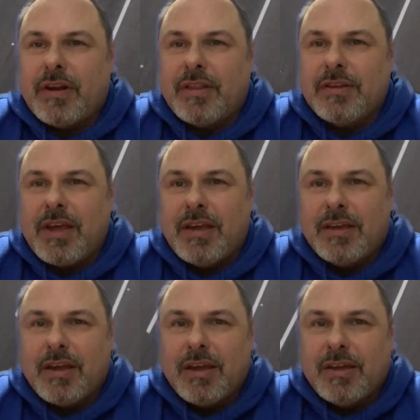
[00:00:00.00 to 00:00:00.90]
the
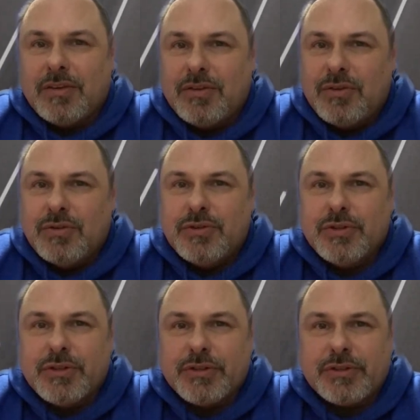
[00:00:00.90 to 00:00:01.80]
tank, and you
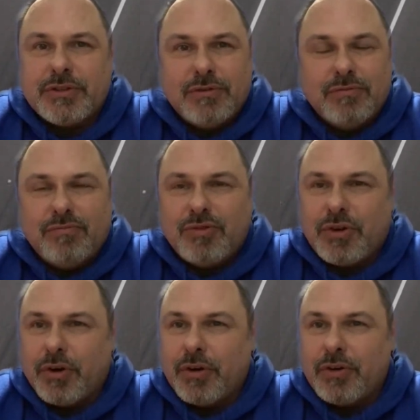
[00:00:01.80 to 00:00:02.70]
just
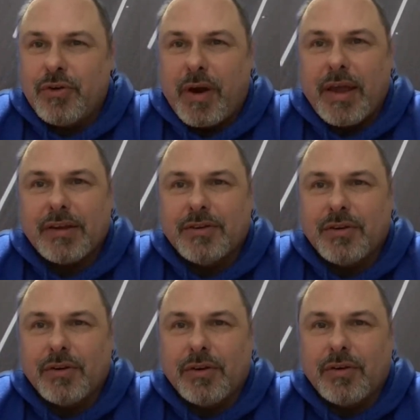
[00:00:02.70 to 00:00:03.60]
turn and crank
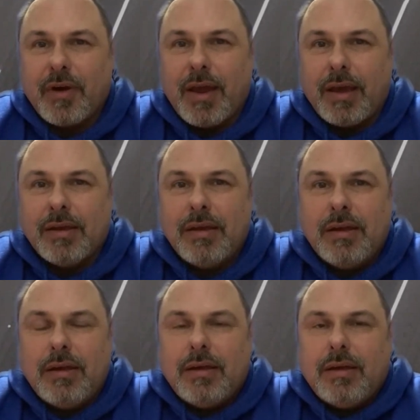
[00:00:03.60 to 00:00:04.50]

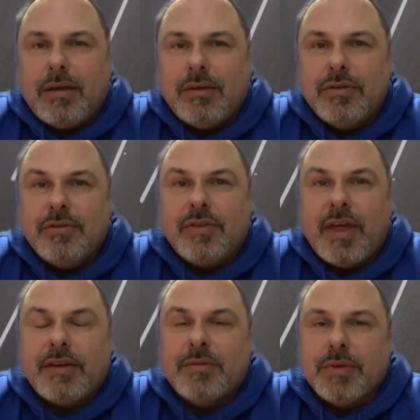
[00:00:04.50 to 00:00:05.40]
and use
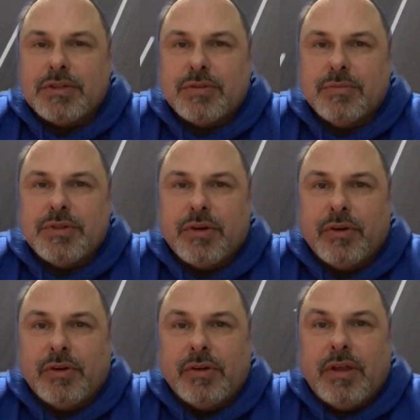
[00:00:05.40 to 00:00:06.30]
that to mix the
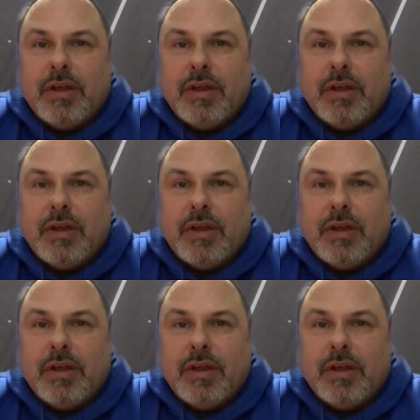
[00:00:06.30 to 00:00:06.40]
material.